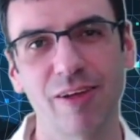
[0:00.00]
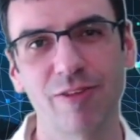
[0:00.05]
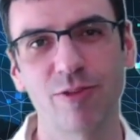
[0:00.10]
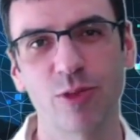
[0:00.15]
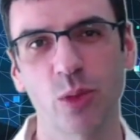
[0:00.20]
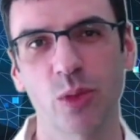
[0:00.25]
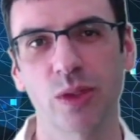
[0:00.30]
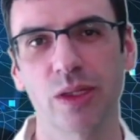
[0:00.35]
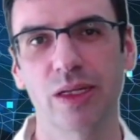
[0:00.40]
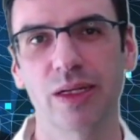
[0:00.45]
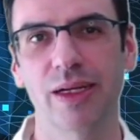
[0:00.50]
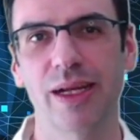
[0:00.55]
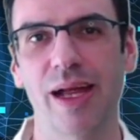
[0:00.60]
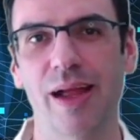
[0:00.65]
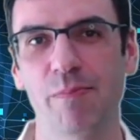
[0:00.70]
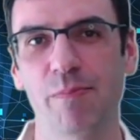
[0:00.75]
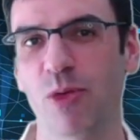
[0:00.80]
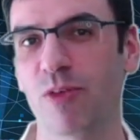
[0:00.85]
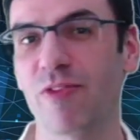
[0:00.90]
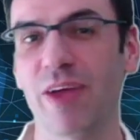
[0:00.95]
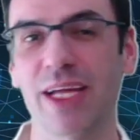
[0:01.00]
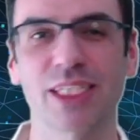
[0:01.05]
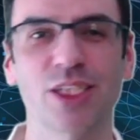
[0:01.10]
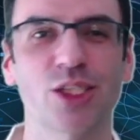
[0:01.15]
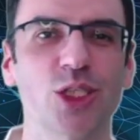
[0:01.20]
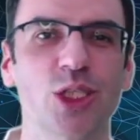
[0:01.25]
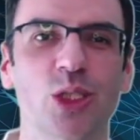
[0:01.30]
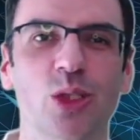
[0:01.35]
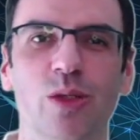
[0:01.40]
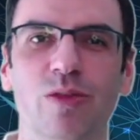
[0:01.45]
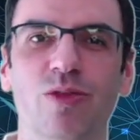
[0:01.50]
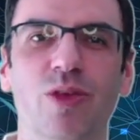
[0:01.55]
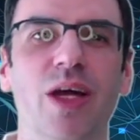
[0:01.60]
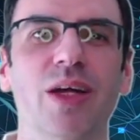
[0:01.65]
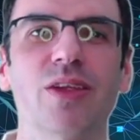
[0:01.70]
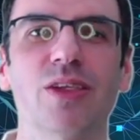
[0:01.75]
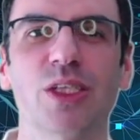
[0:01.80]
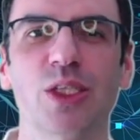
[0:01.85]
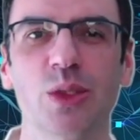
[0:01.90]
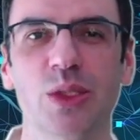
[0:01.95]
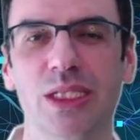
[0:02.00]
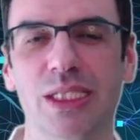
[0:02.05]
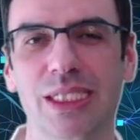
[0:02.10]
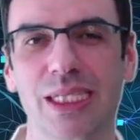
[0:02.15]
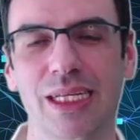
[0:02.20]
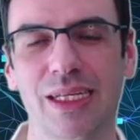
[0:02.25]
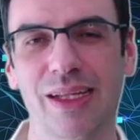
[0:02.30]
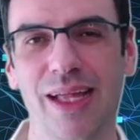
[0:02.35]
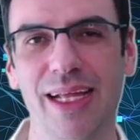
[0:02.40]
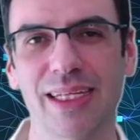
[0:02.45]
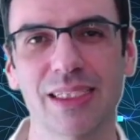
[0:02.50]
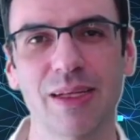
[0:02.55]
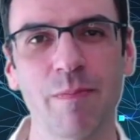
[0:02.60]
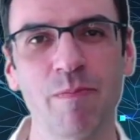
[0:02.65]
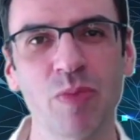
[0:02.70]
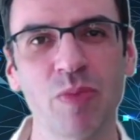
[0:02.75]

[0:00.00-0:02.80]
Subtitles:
for professors or for other students in class.